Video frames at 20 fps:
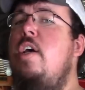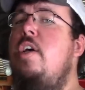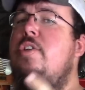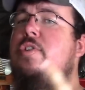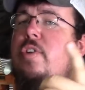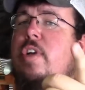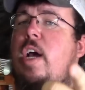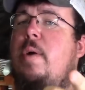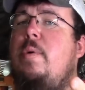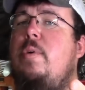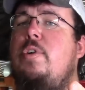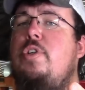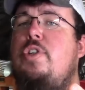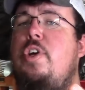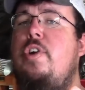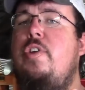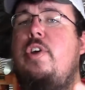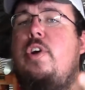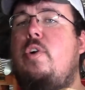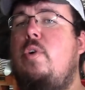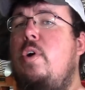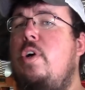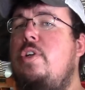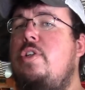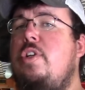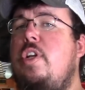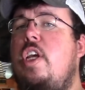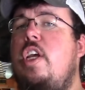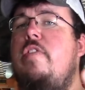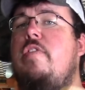So now I'm going to show you the
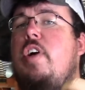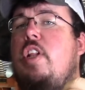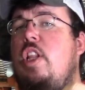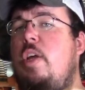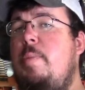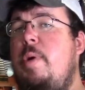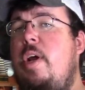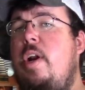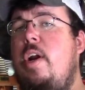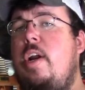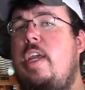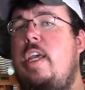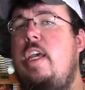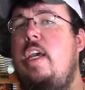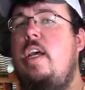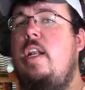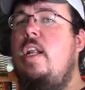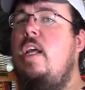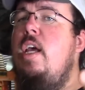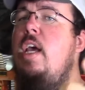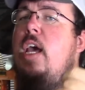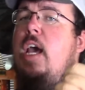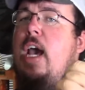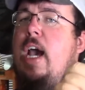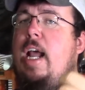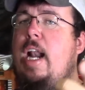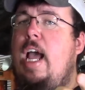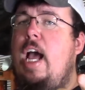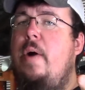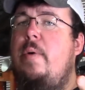crush sleeve eliminator kit
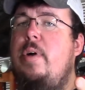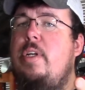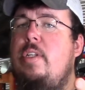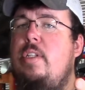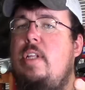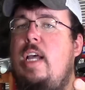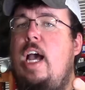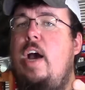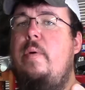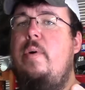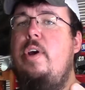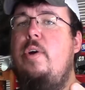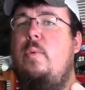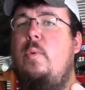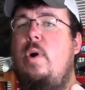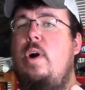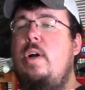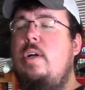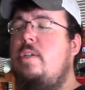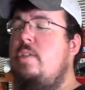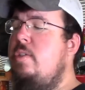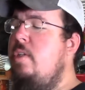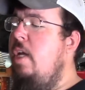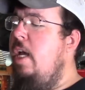and how it works,